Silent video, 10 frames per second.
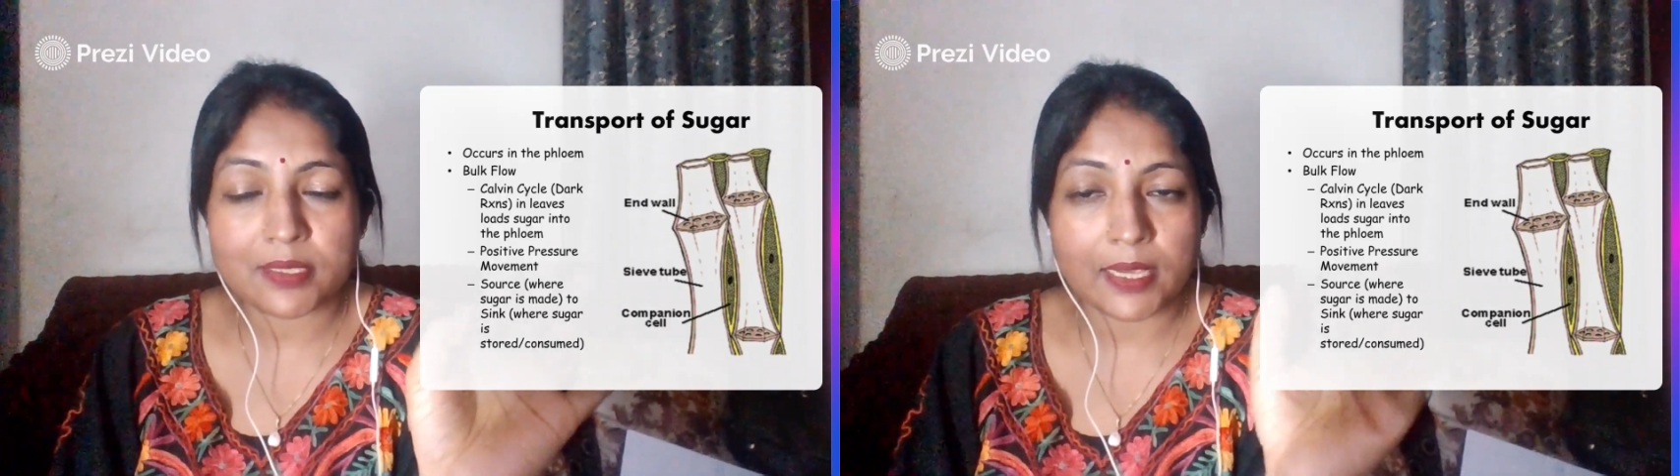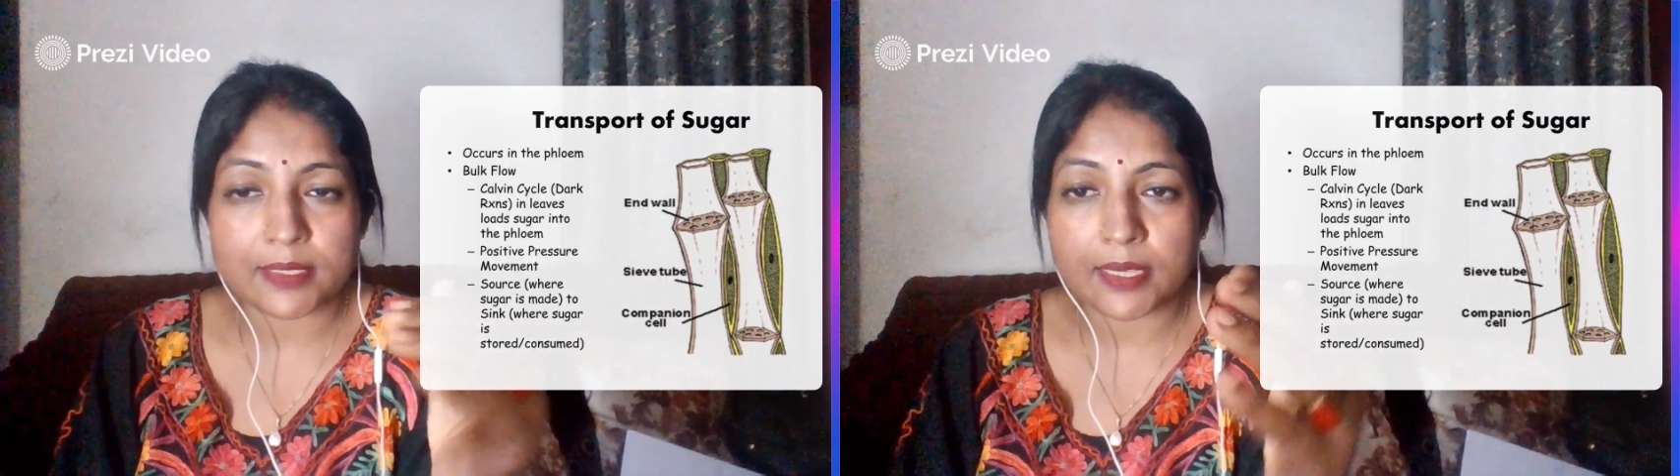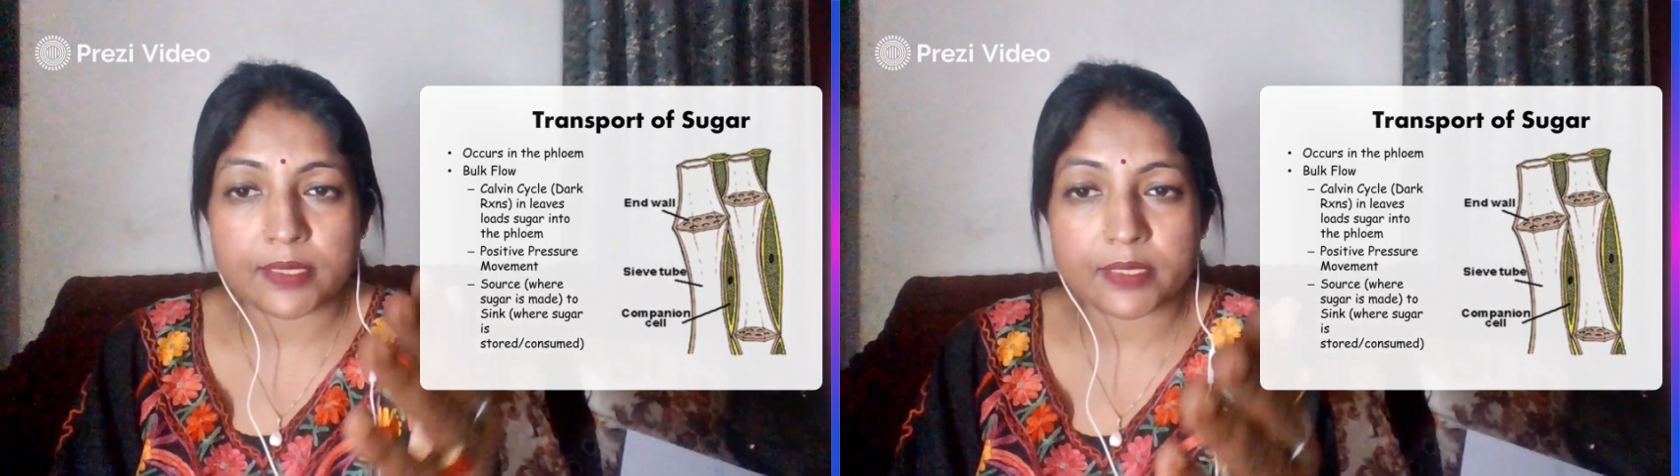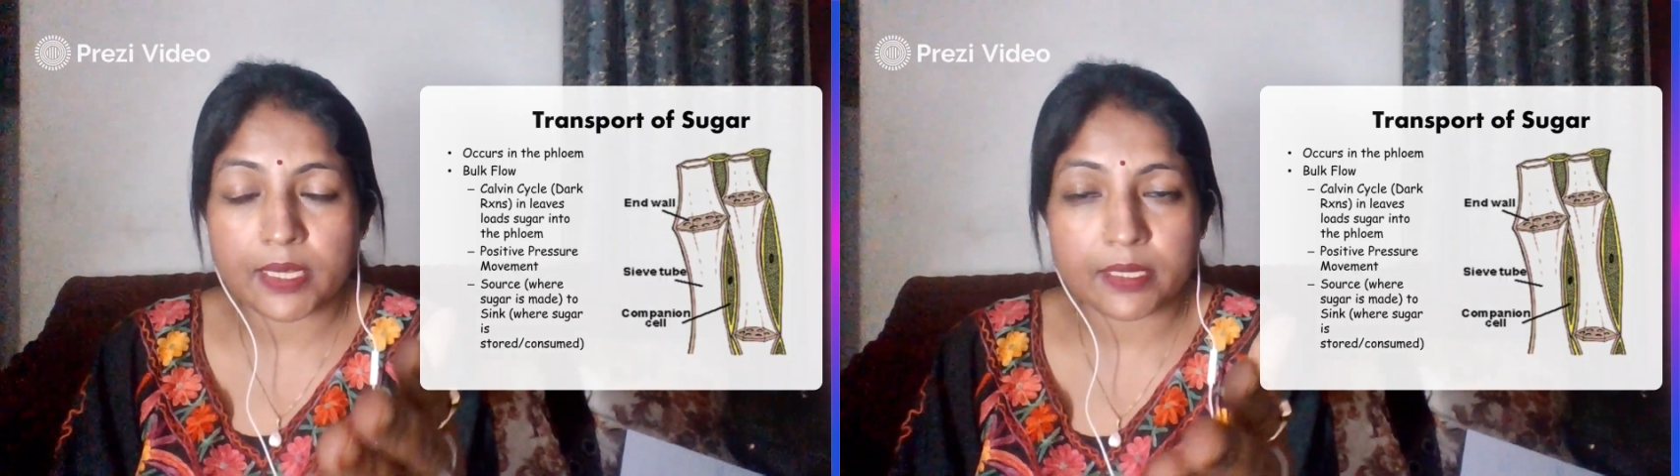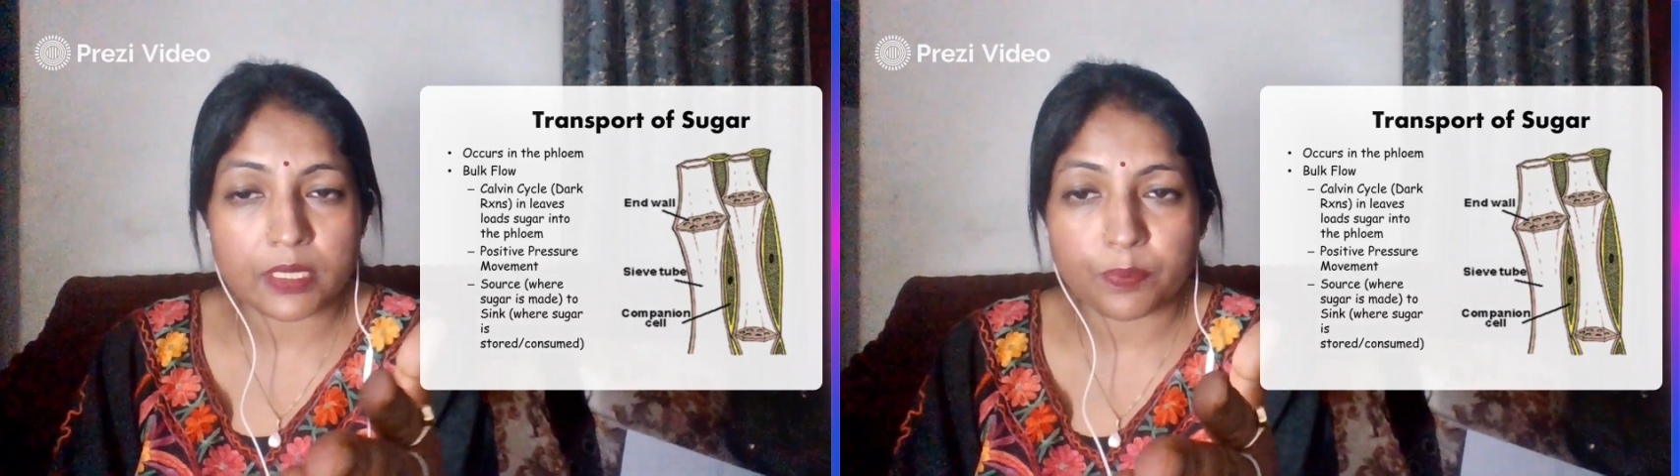as I
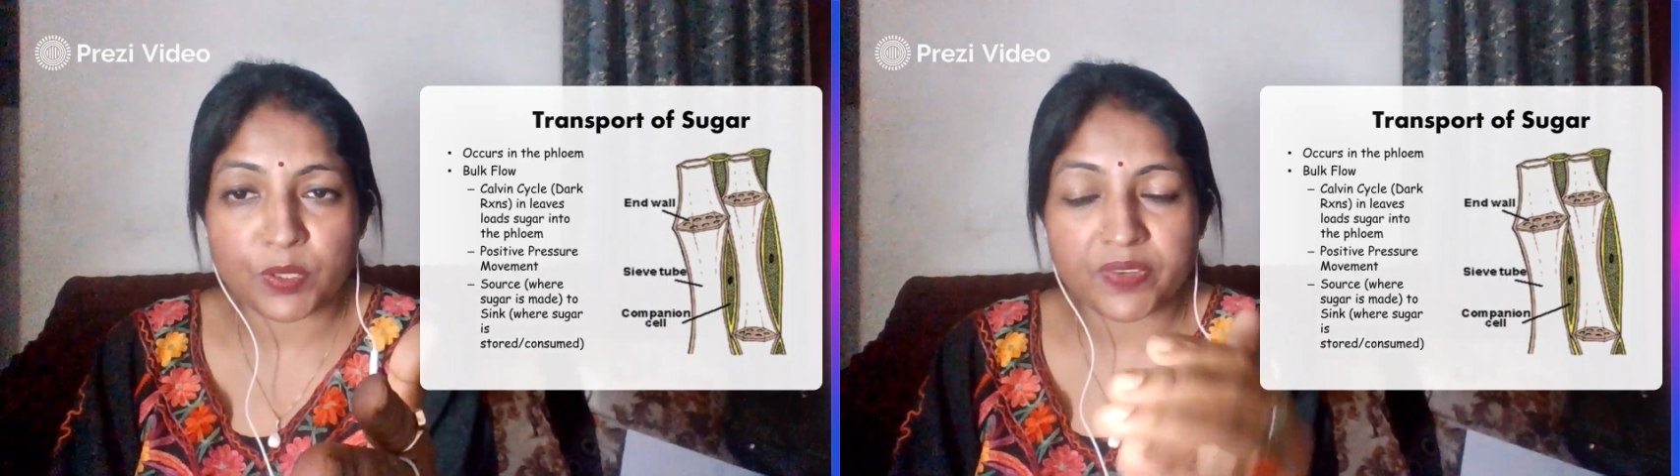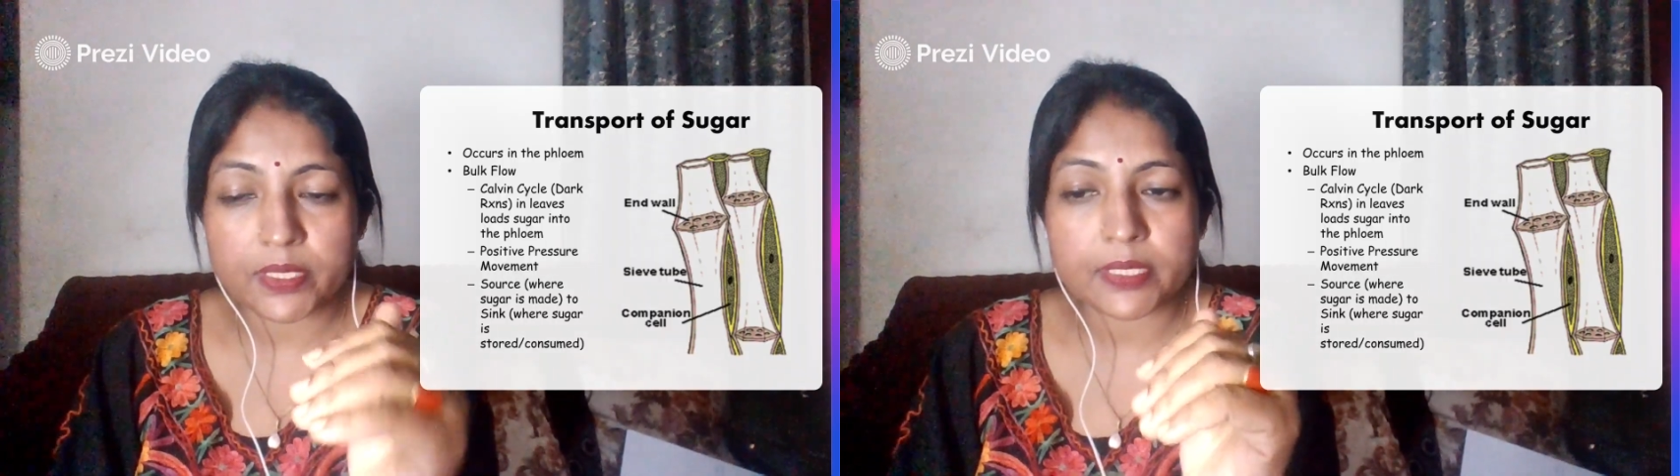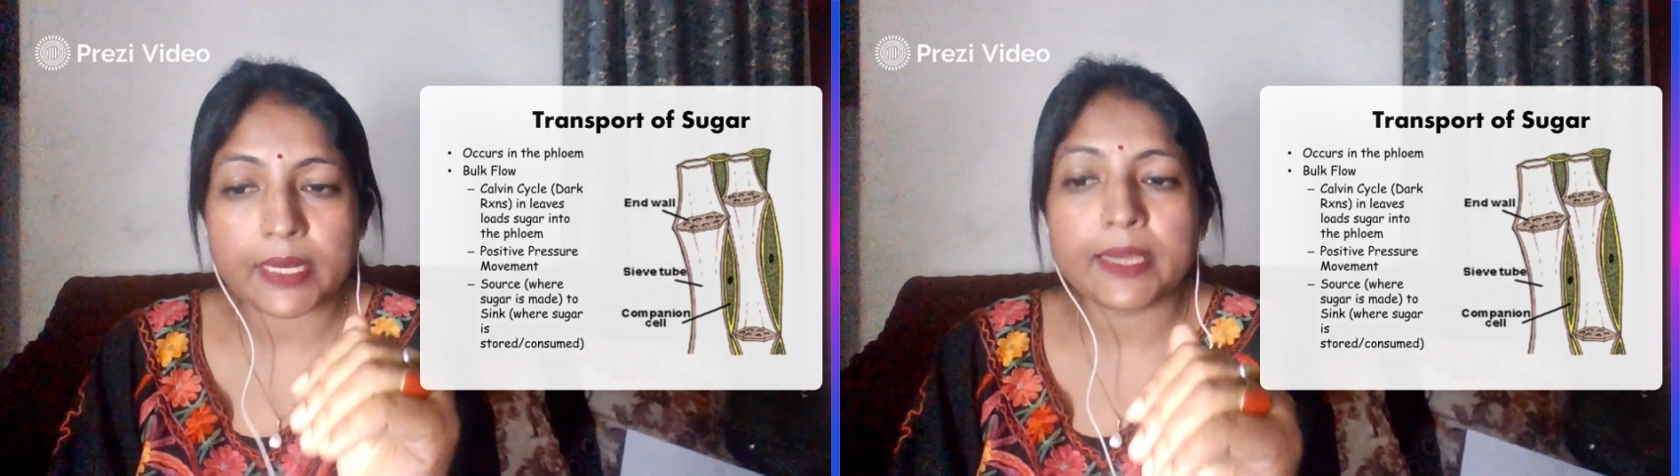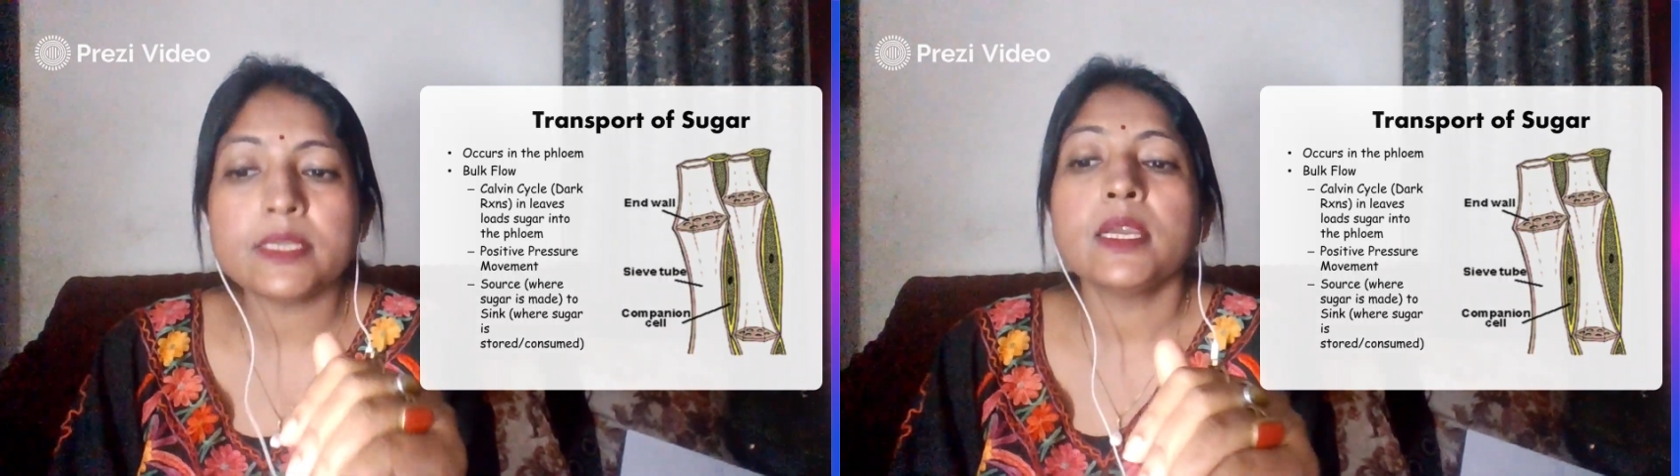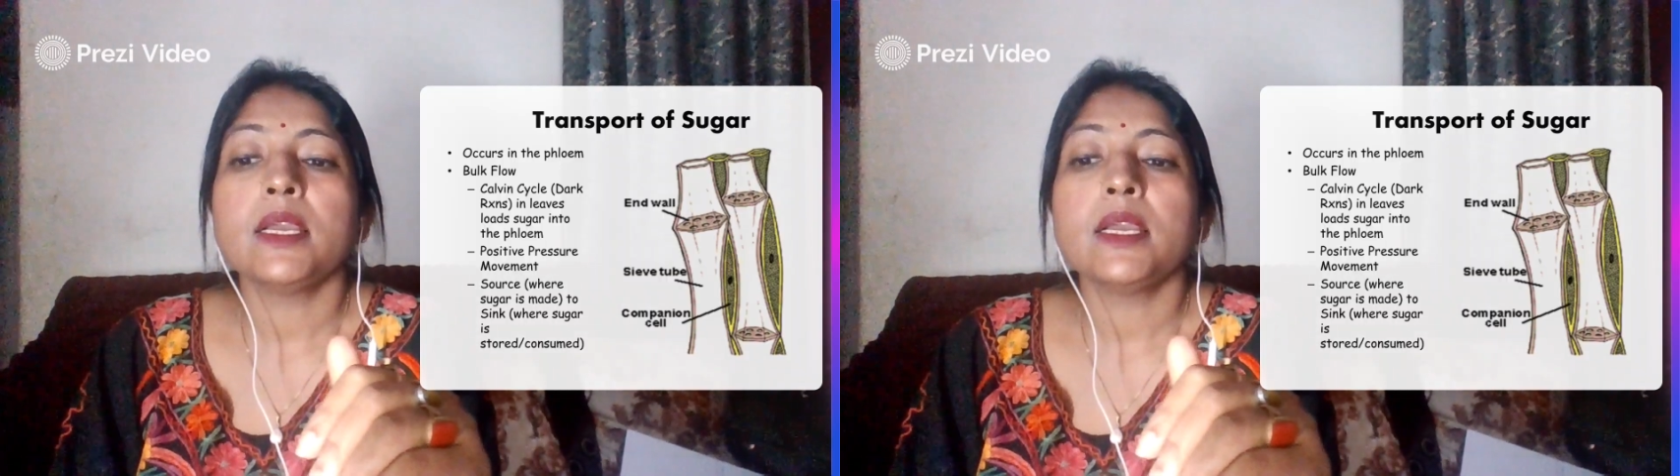said in previous slide.